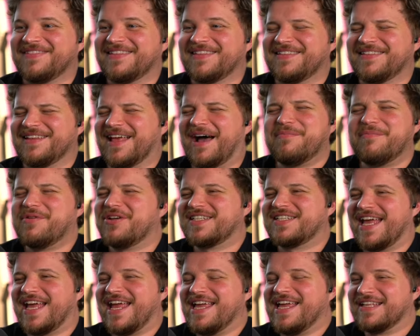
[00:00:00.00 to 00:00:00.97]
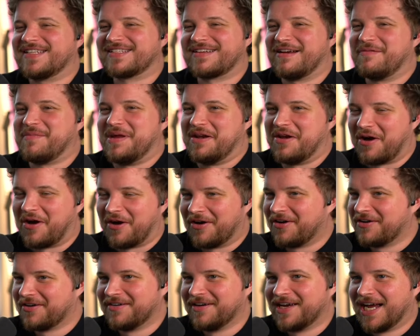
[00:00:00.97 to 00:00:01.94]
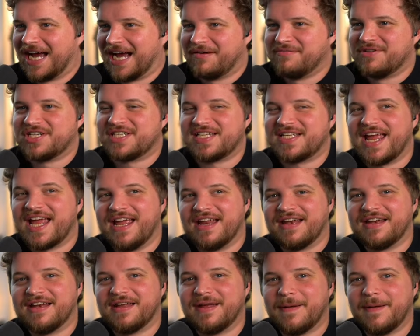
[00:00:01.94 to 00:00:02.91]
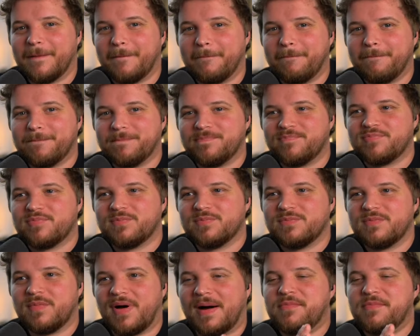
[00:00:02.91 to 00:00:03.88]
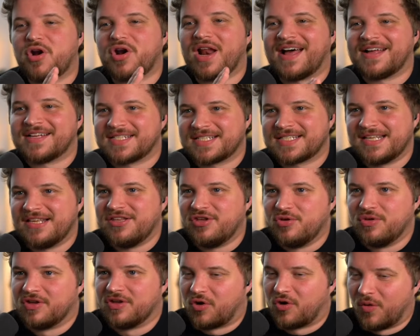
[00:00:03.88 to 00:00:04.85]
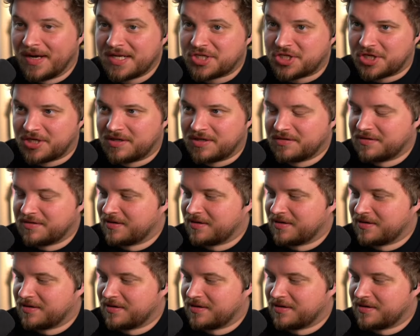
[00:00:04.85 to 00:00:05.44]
I'm not saying it's gonna be no. I'm just saying I'm not asking you the question.